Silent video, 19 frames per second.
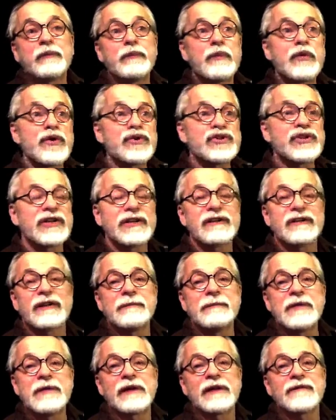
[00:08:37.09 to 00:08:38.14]
push it into the
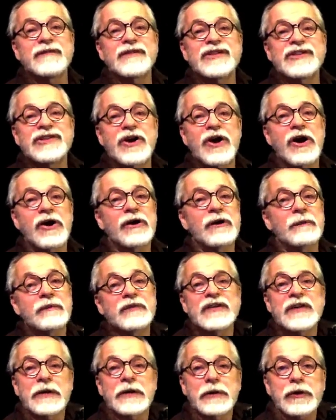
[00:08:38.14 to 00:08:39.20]
middle of a song on a
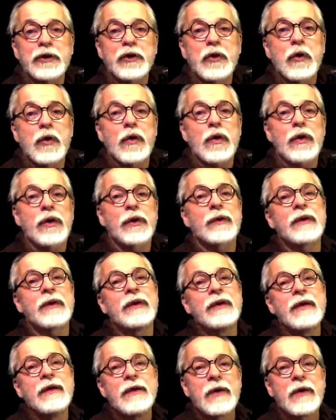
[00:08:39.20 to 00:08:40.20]
particular chord